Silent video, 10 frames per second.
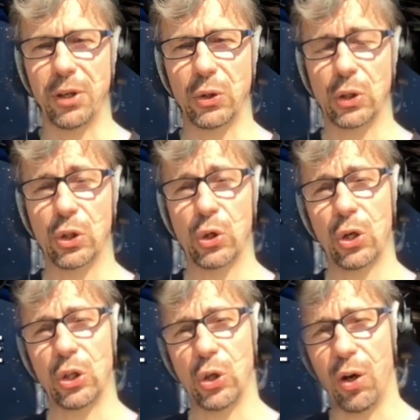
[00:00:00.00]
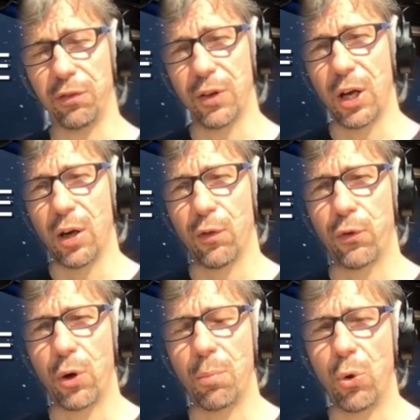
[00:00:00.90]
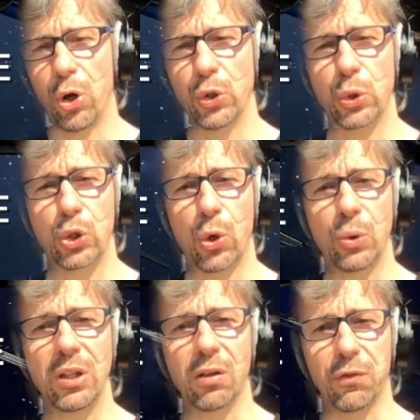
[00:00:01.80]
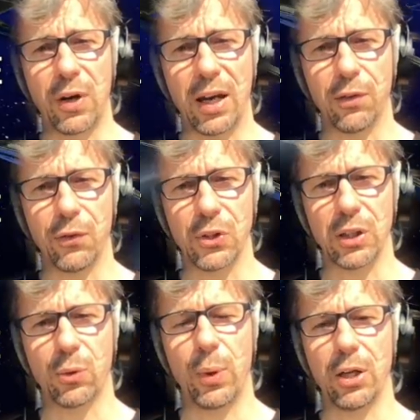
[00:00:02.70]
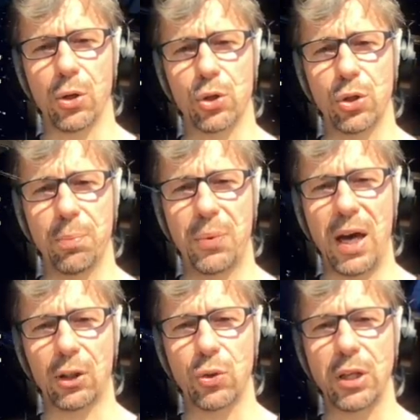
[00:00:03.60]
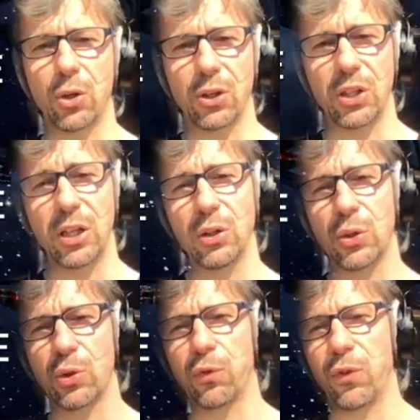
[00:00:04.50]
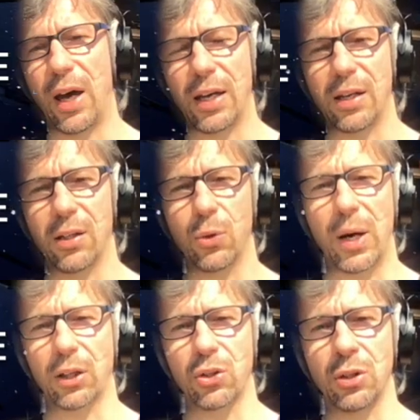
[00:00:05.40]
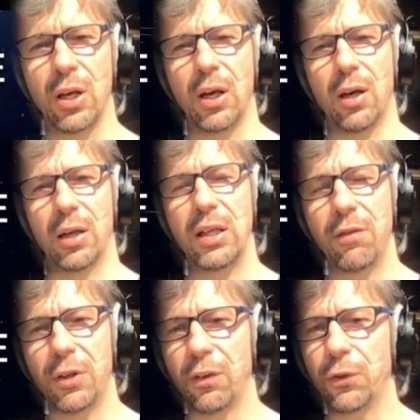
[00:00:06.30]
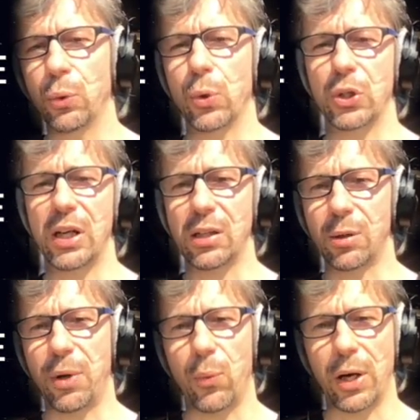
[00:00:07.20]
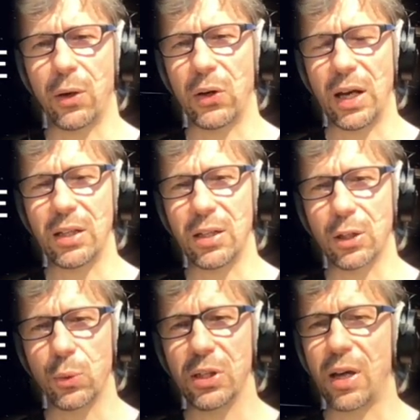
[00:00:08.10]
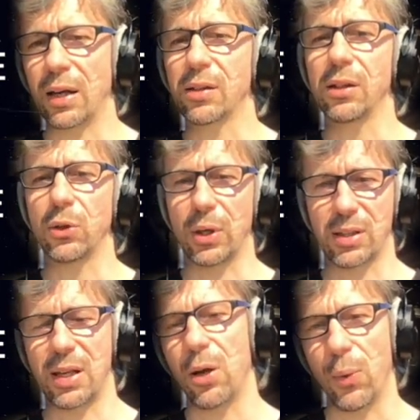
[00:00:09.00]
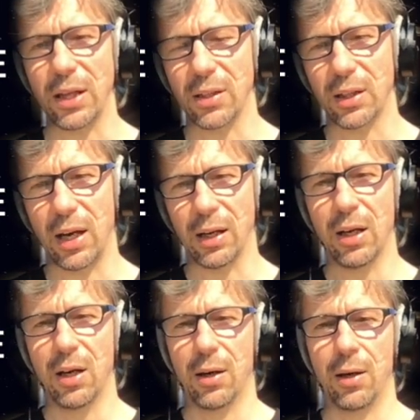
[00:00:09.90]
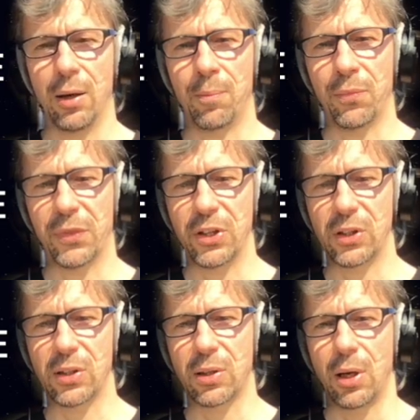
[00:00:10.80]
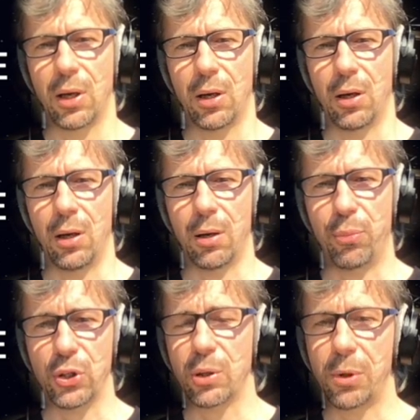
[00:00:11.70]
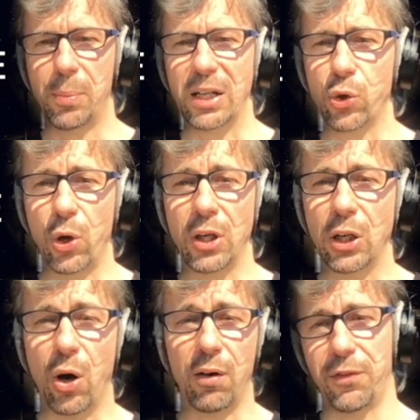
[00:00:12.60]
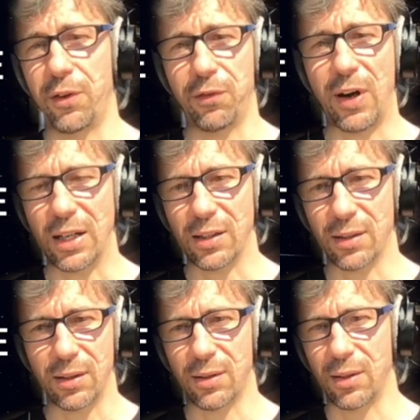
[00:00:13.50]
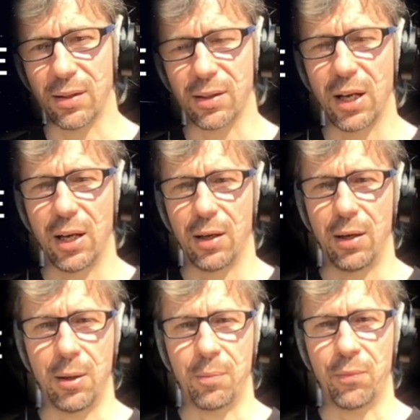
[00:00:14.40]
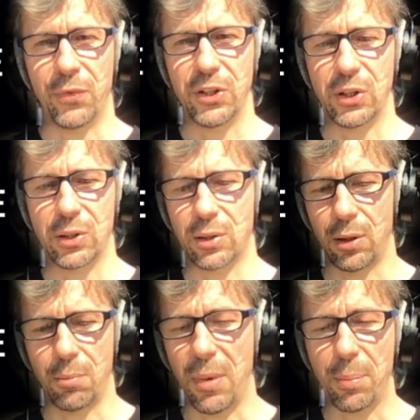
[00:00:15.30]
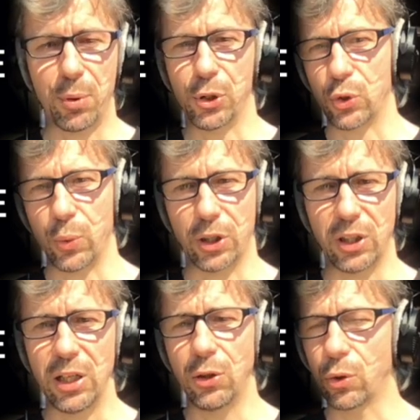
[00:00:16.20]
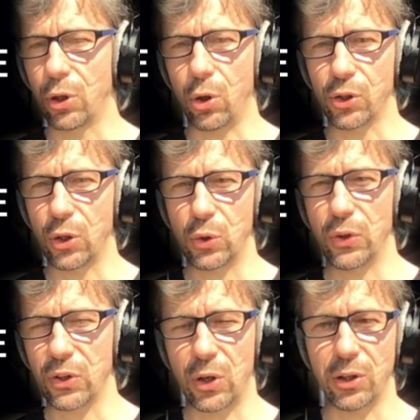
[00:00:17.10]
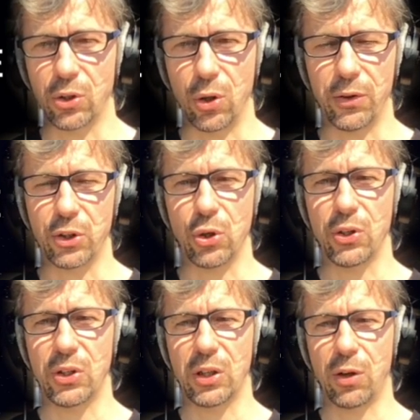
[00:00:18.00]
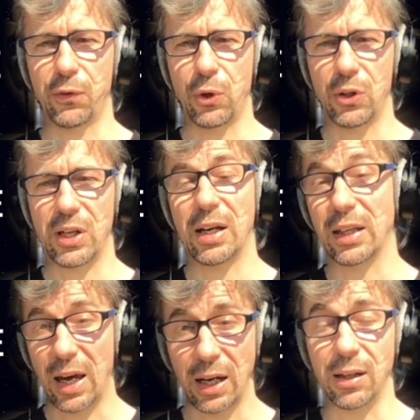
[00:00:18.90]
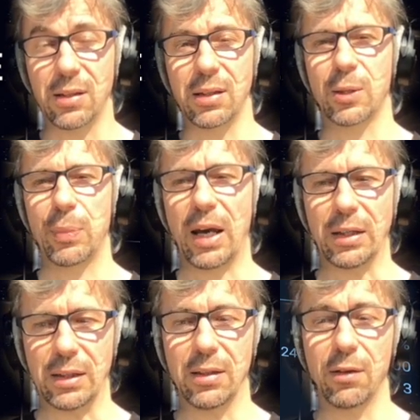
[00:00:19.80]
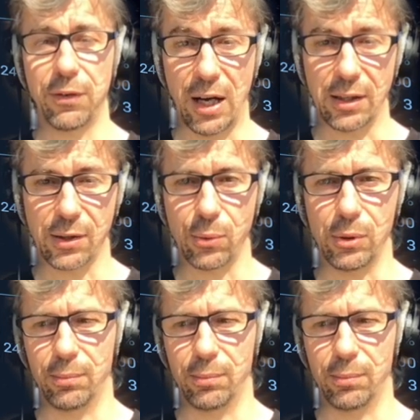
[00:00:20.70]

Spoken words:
you can turn it off for a more Newtonian flight physics, where your ship actually continues to fly in a direction even if you rotate it by 180 degrees until you accelerate again. This is possible by turning off the flight assistance. This is mappable to a key. You can also do this on the joystick, of course, and again, it's explained in the flight school.